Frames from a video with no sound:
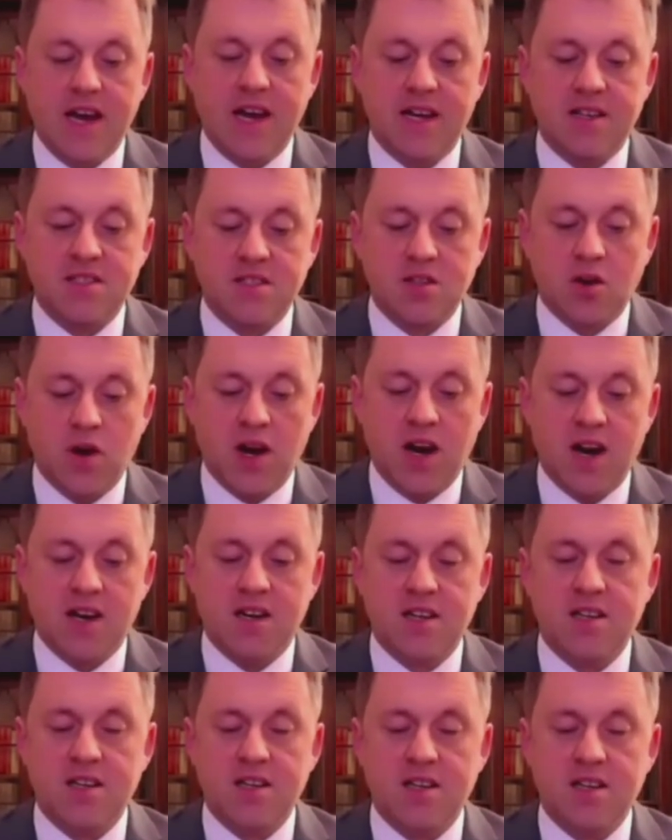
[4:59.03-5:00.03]
so
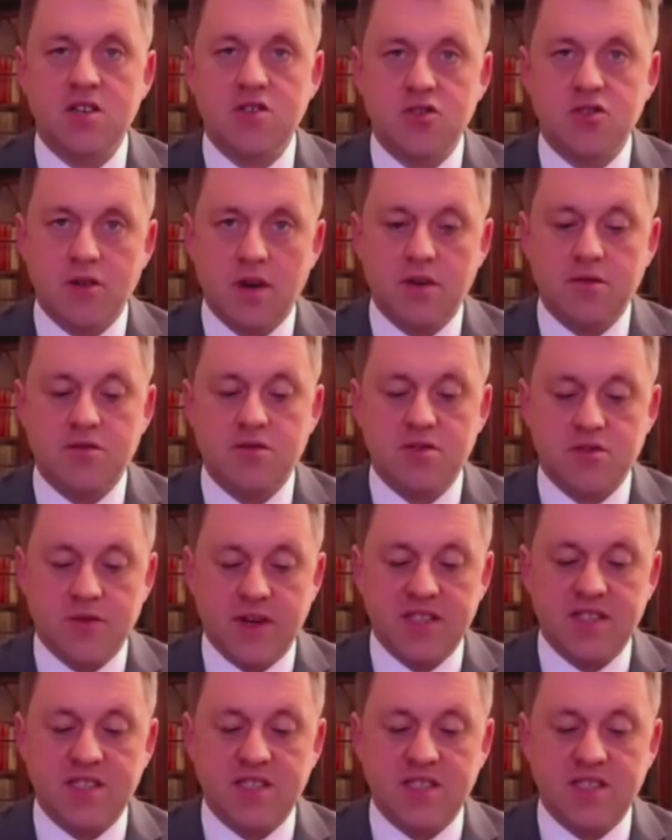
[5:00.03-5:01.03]
hard throughout
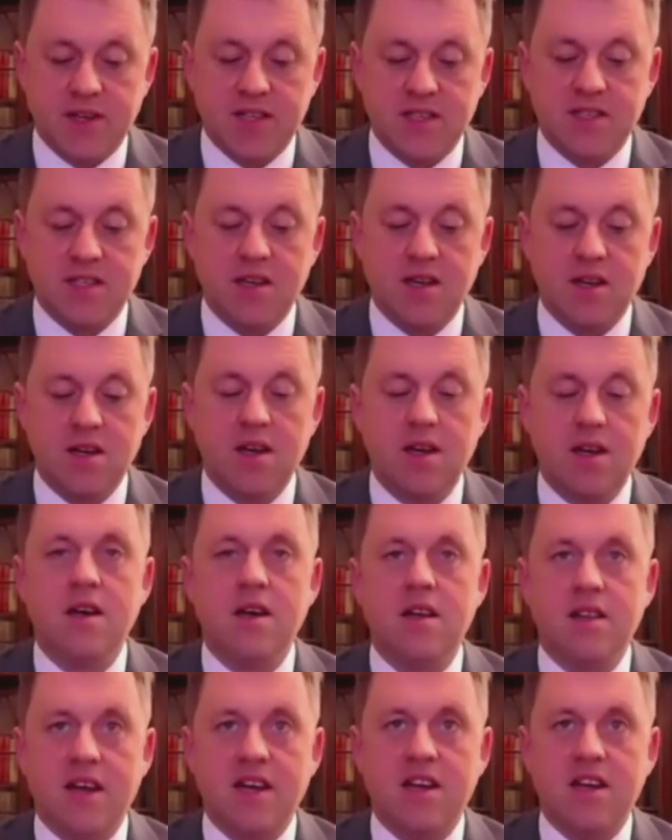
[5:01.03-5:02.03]
2020.
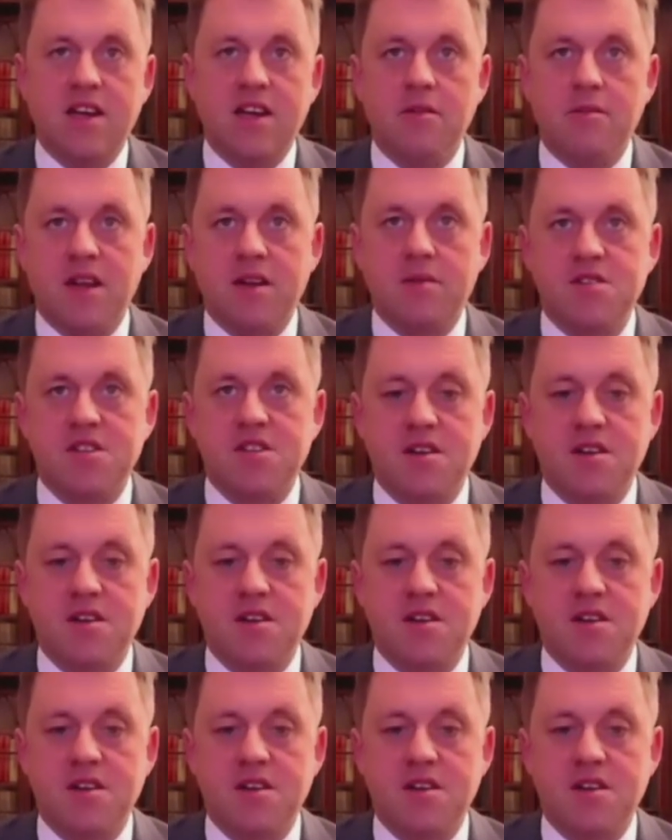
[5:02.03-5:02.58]
Thank you, Madam Chair.